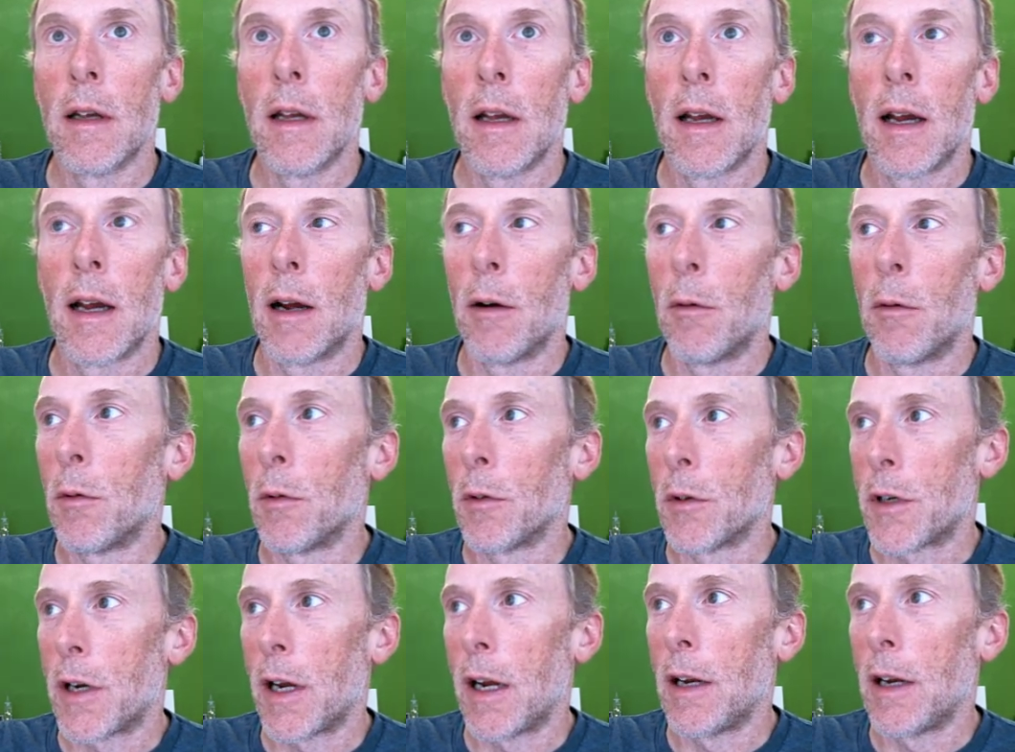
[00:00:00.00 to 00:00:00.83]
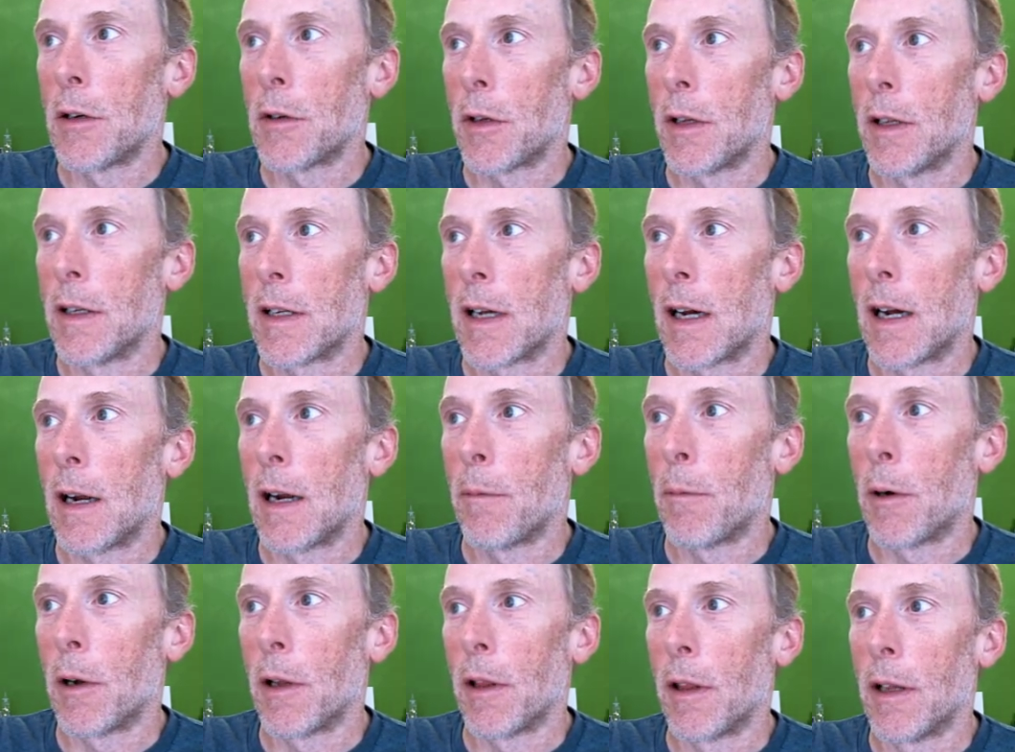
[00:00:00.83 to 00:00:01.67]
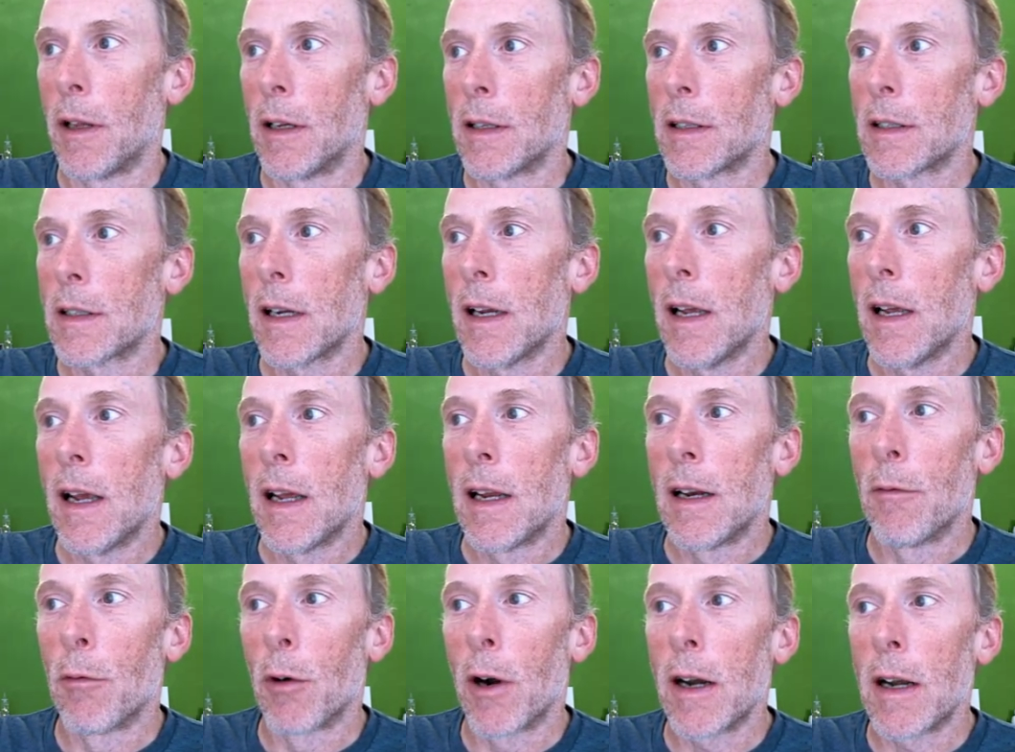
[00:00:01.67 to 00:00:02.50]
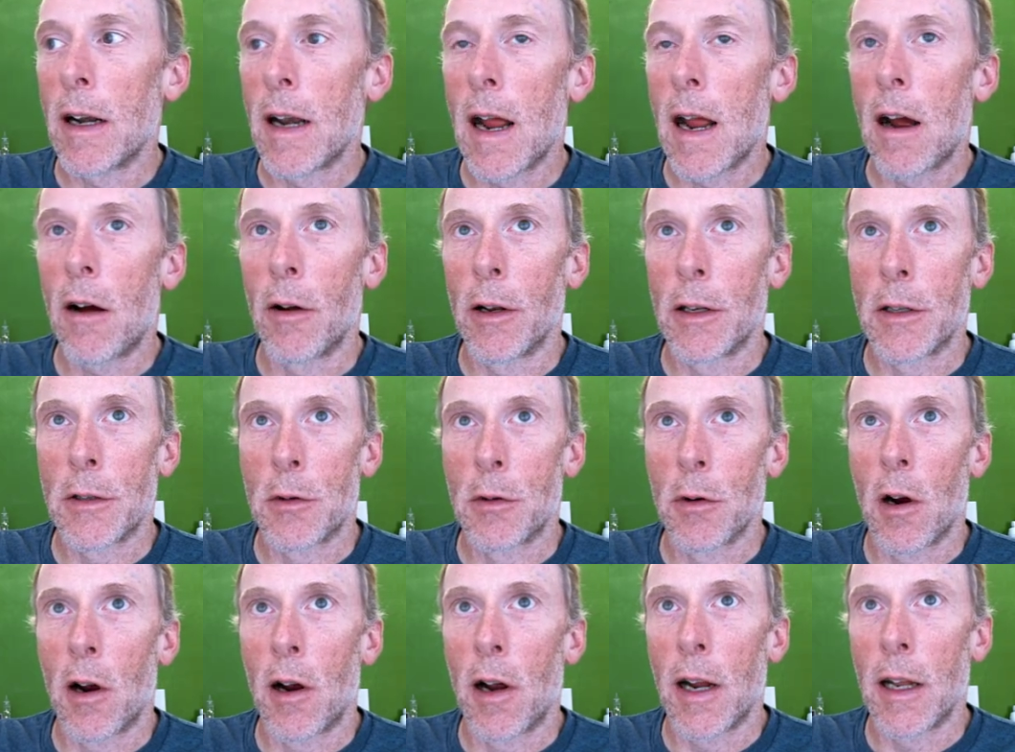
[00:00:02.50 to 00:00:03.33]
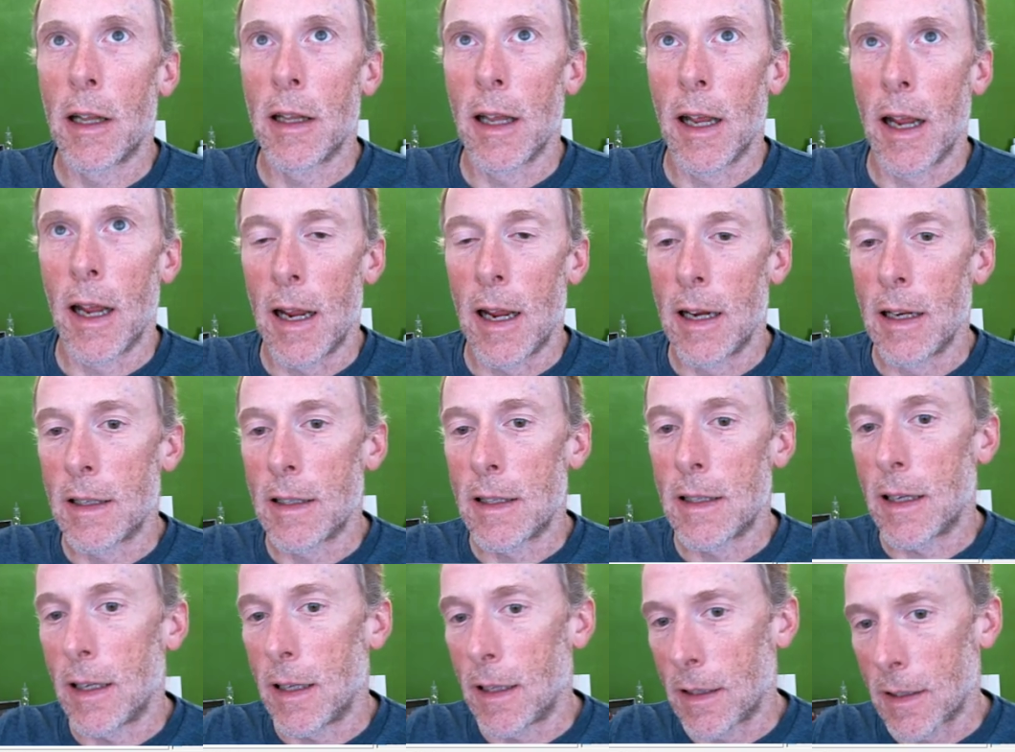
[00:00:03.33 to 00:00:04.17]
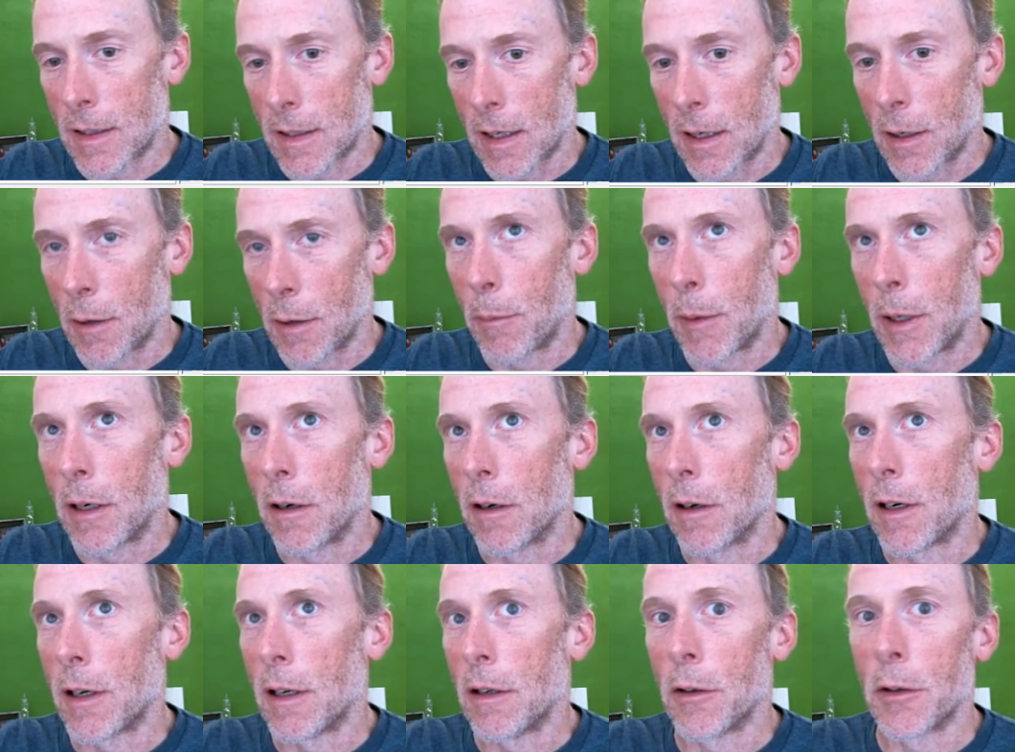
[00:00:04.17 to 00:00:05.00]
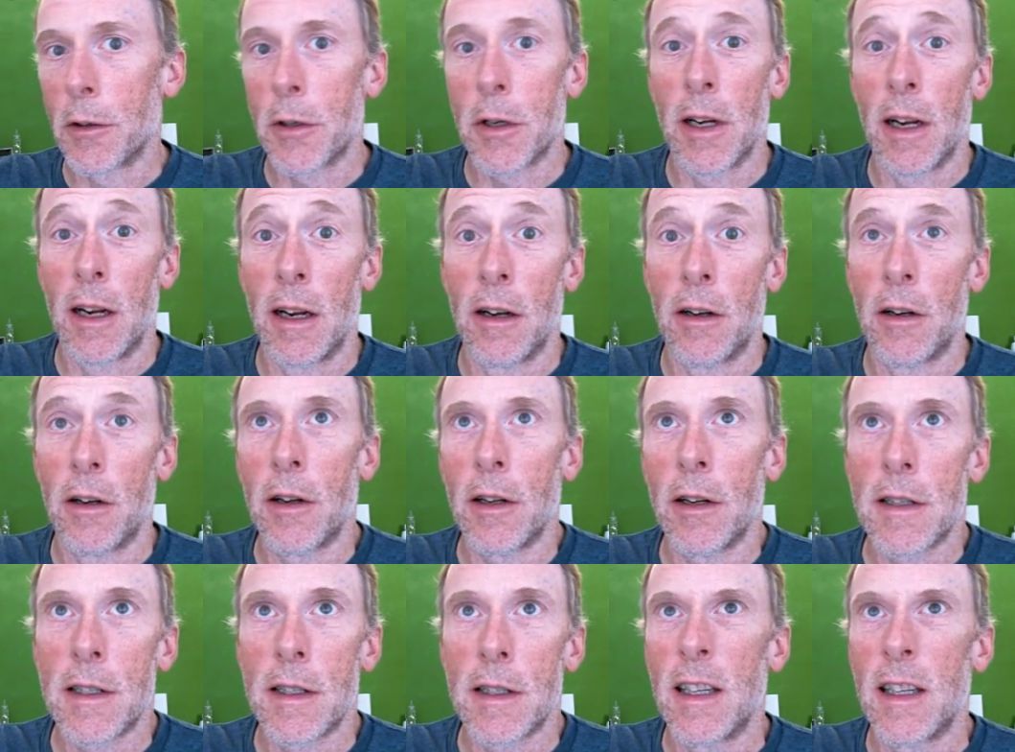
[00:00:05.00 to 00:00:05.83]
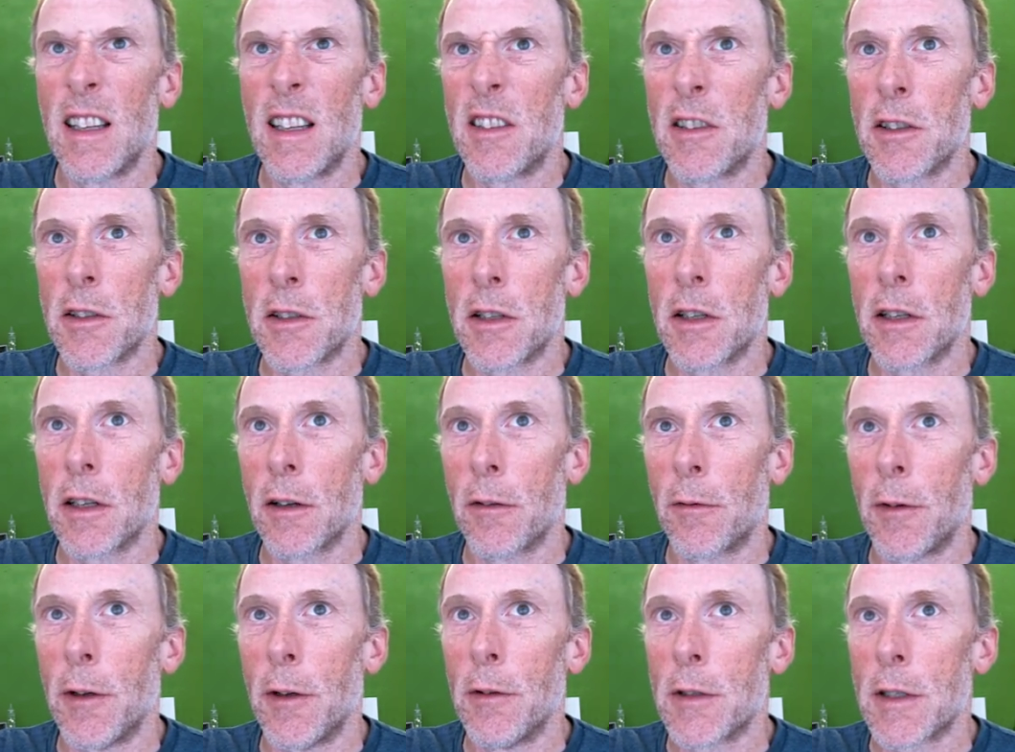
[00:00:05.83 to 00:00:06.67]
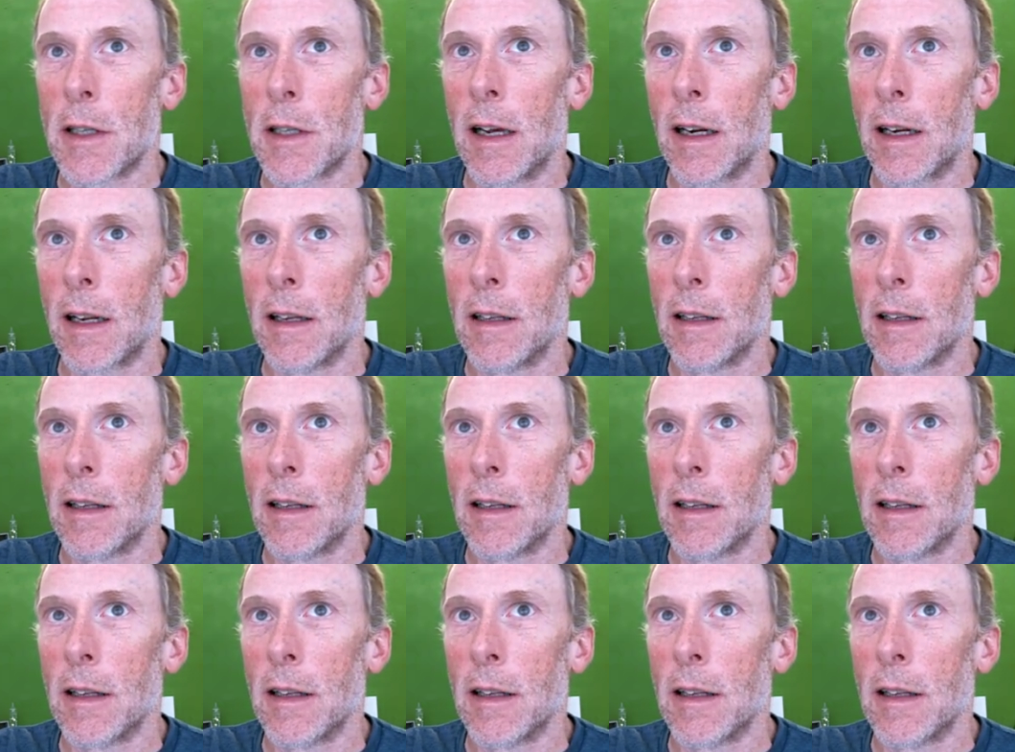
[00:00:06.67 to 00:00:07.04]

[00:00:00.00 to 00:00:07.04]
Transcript: change the time on this. Right now it's drawing the 18 centimeter hillshade. You can see it just took a few seconds.